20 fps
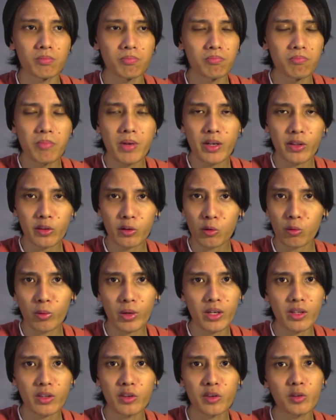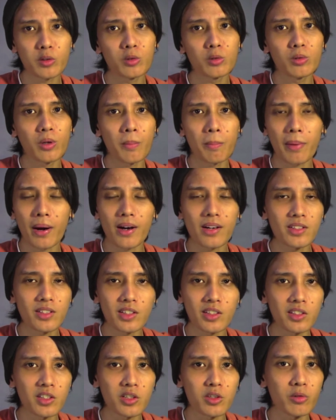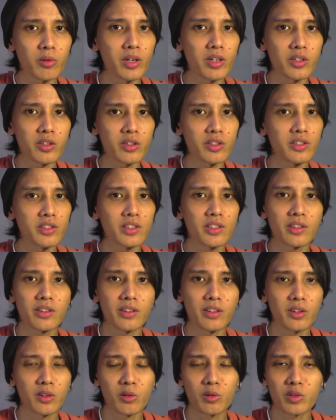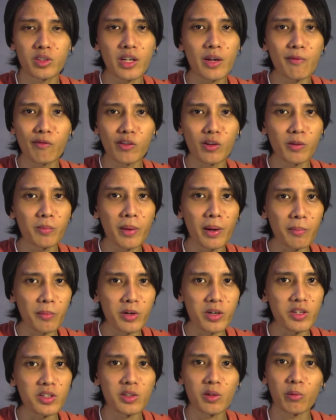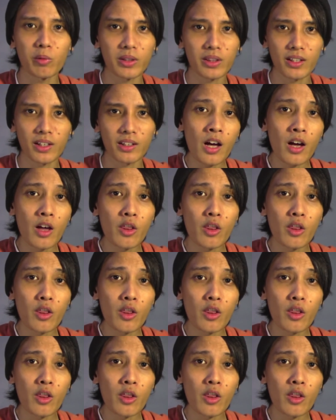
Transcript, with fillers: make their way through embarrassing situations and, you know, shameful memories and whatnot.